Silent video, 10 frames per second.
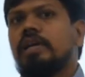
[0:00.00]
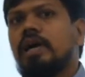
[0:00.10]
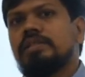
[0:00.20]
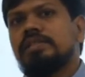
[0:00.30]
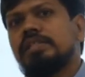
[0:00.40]

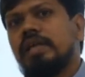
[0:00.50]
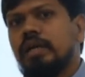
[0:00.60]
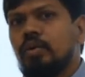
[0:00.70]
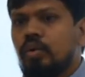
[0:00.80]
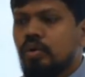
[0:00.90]

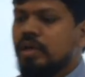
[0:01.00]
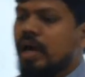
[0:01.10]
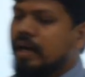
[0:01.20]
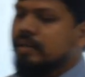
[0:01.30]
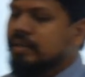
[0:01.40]
concentrate only
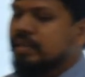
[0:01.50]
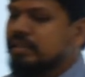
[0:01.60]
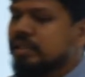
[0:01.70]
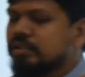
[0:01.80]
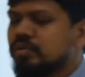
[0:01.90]
on these
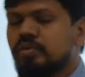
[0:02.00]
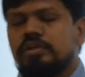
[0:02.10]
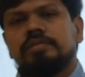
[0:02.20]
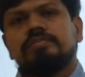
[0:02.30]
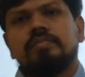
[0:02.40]
things only.